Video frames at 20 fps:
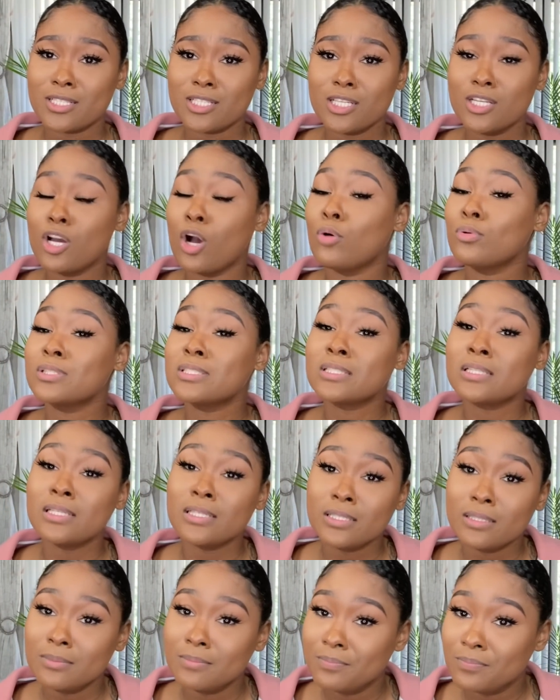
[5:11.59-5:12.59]
She go to
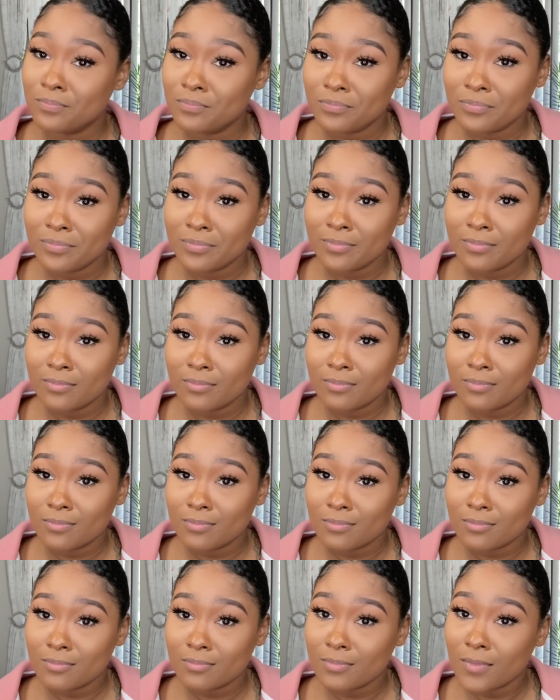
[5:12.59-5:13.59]
sleep.
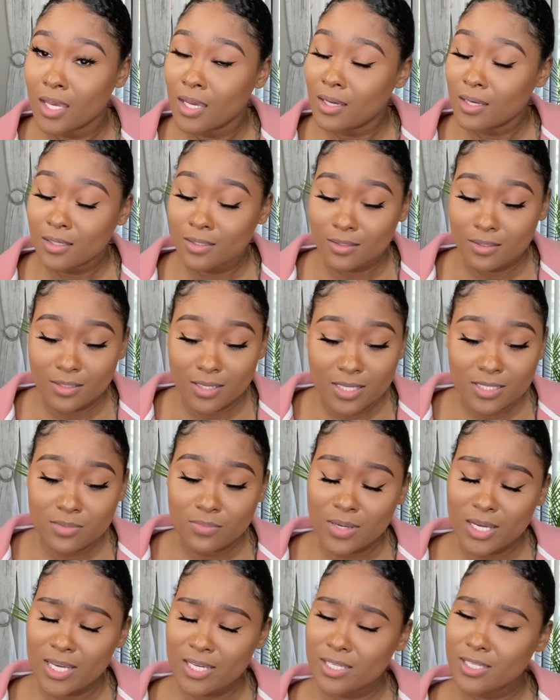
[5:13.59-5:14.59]
This
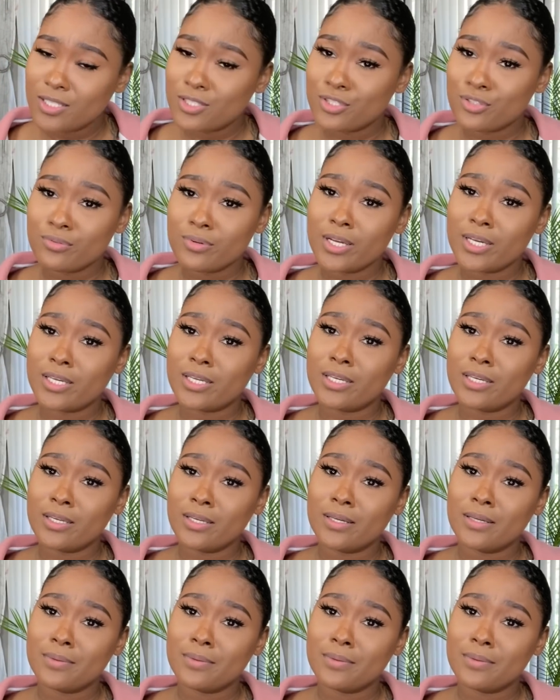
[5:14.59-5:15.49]
way it get tricky.